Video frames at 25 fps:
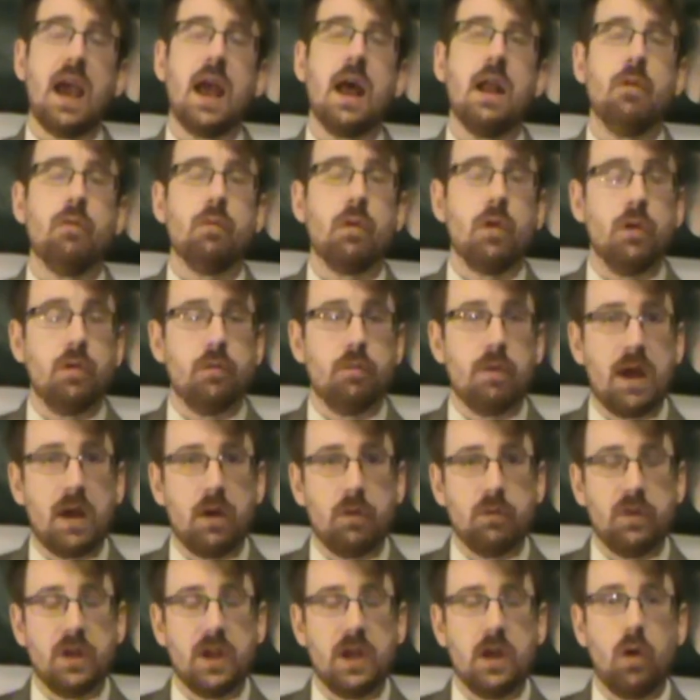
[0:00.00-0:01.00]
and Ronda
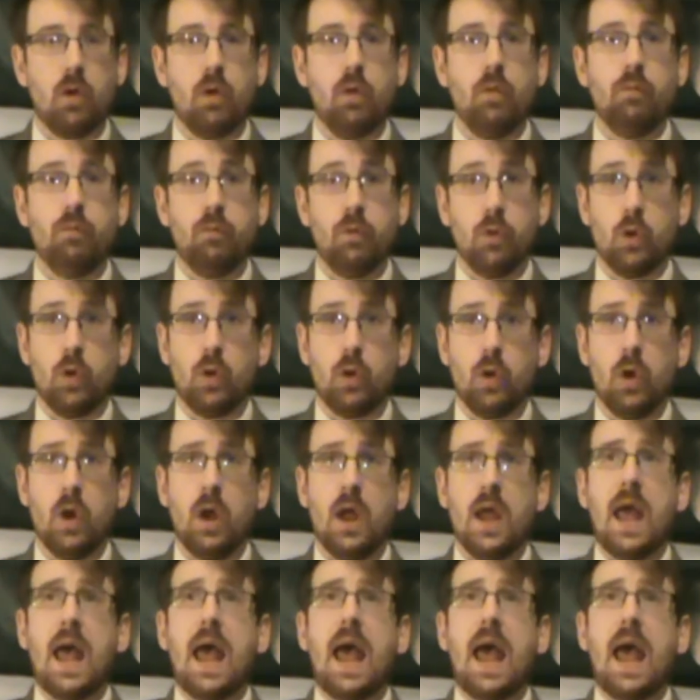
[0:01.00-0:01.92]
Rousey on Raw,